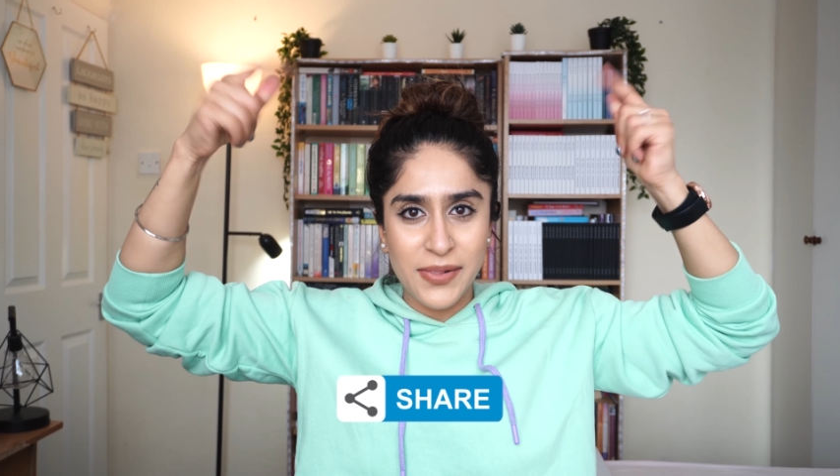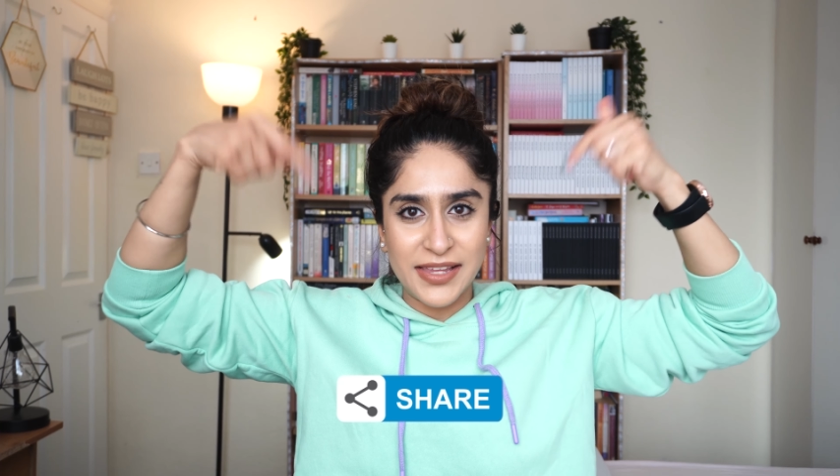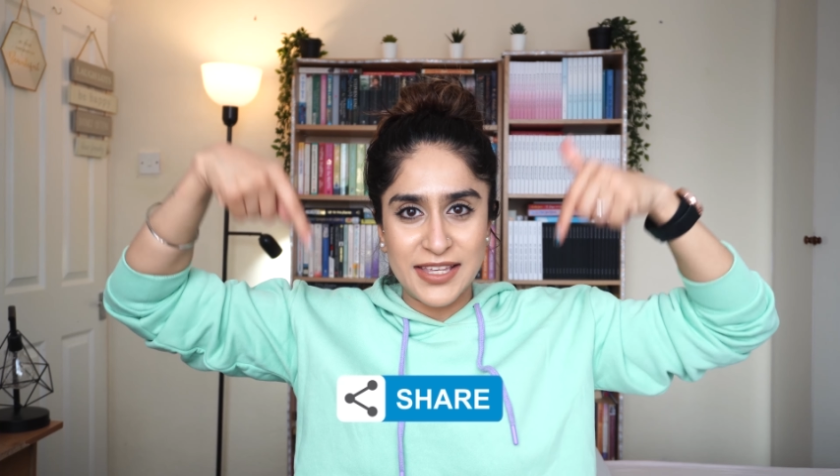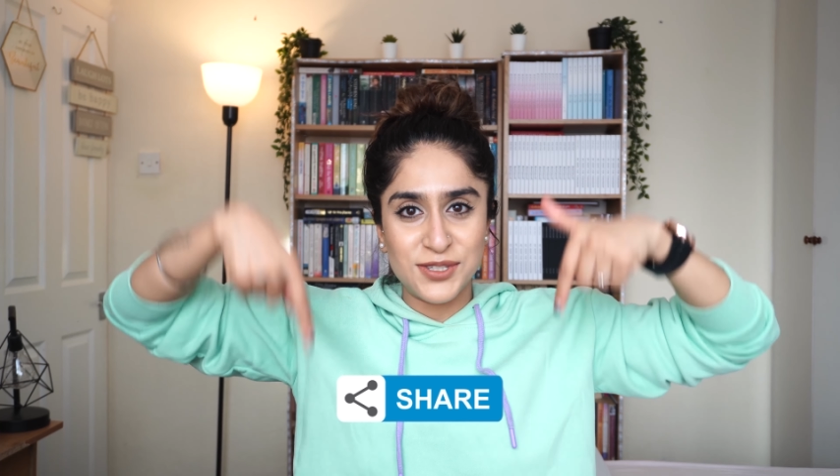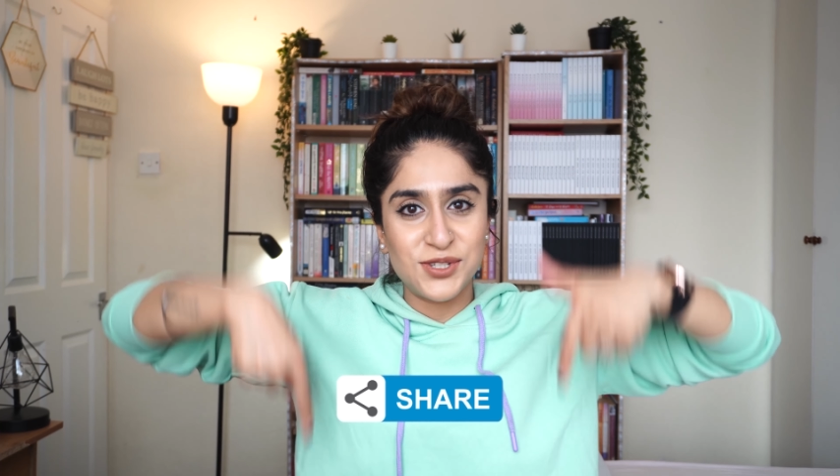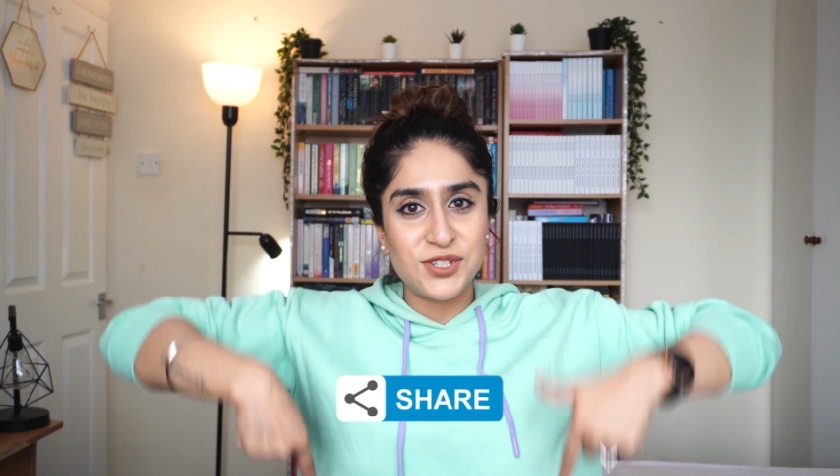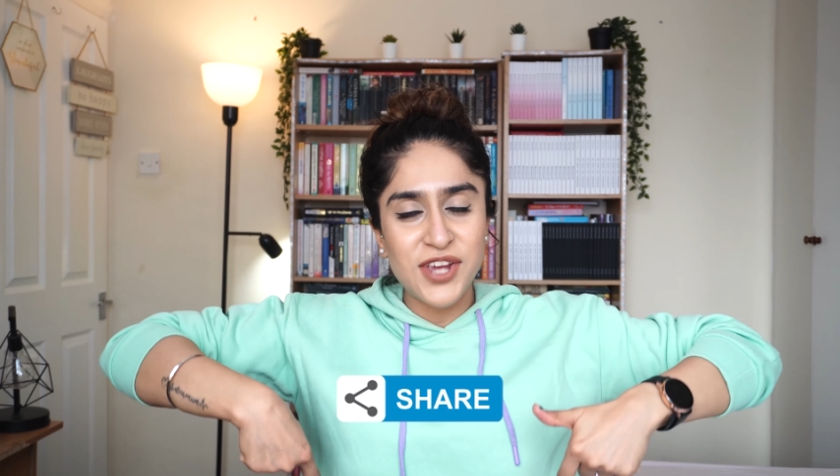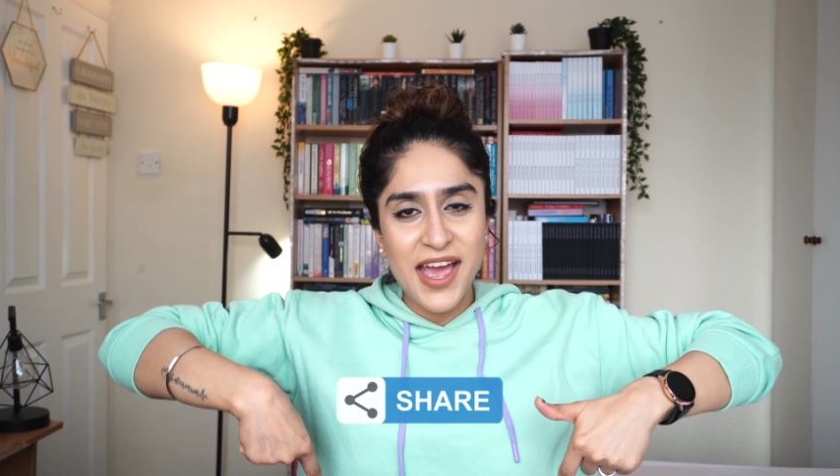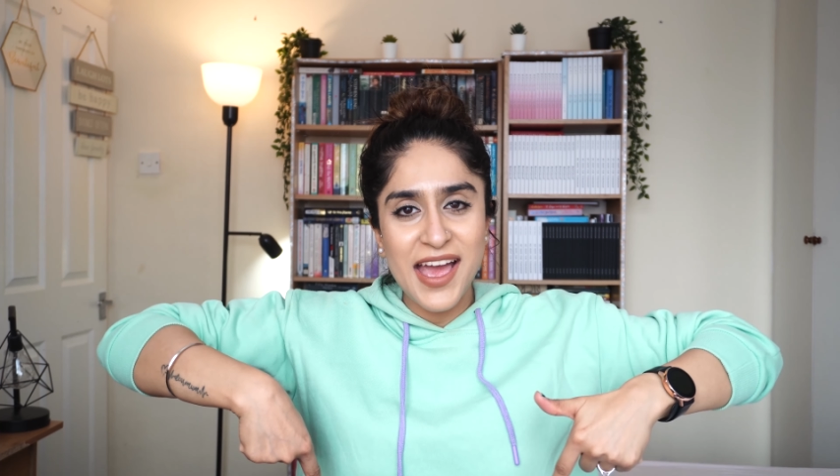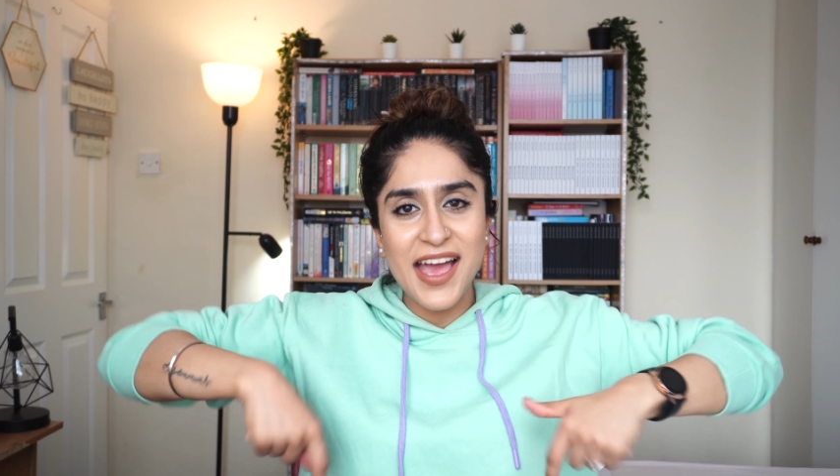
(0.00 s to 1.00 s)
Please
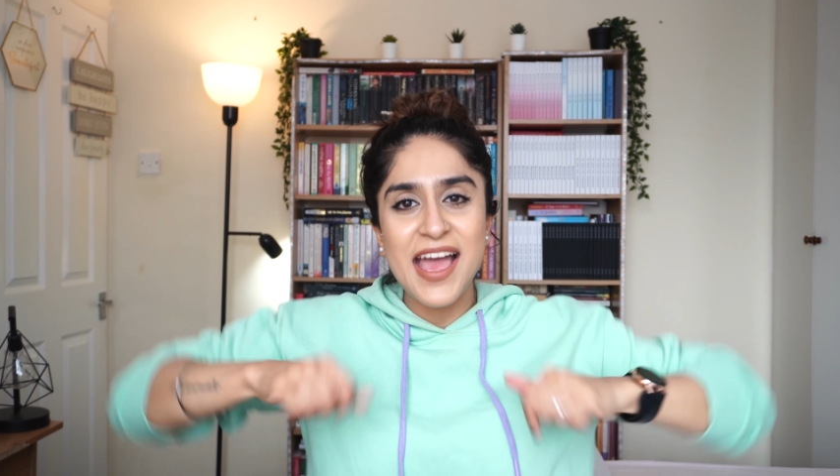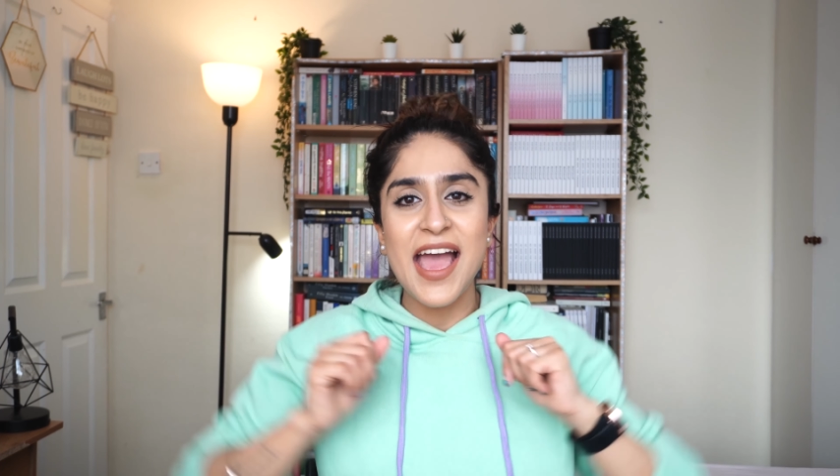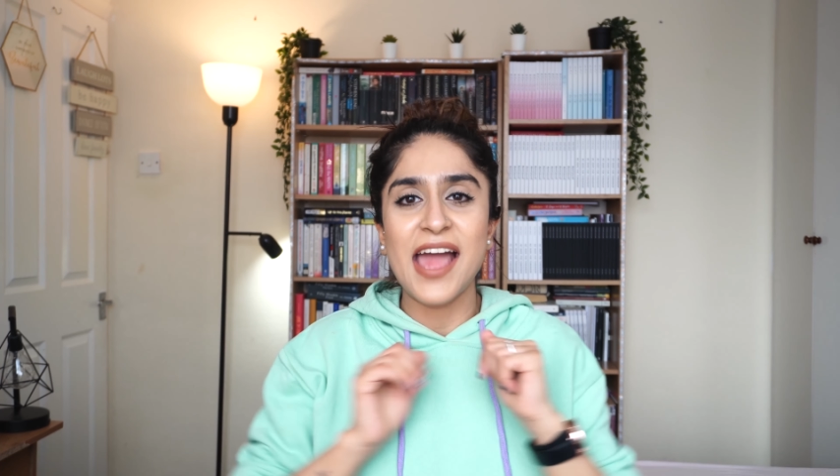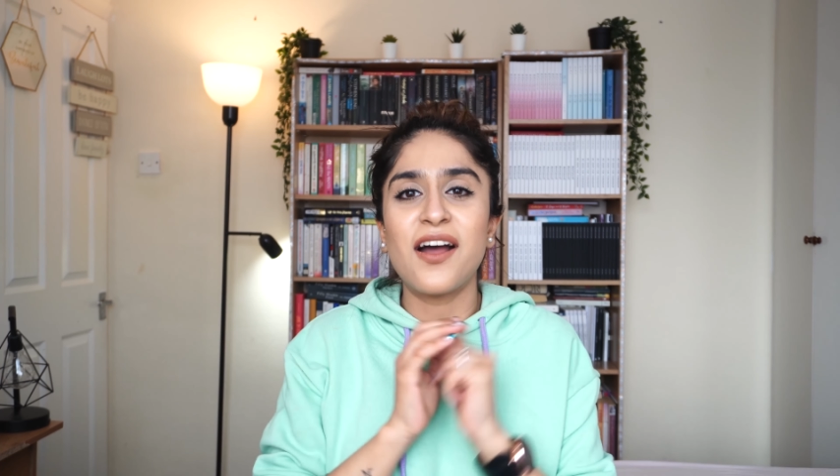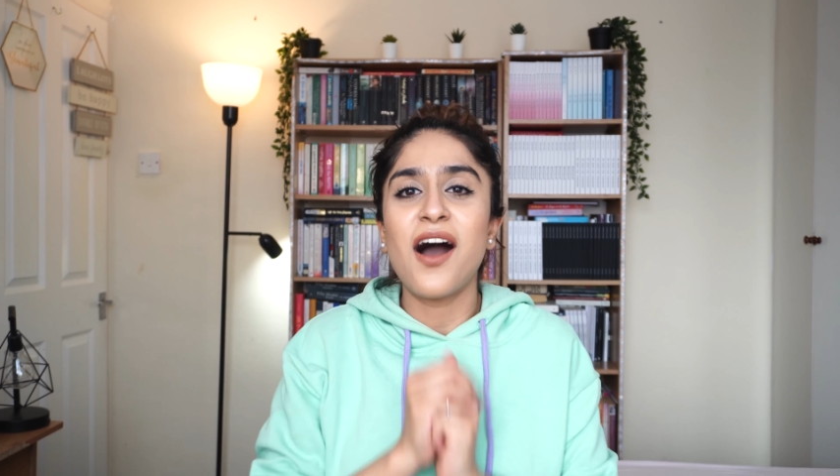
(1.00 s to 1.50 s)
share, and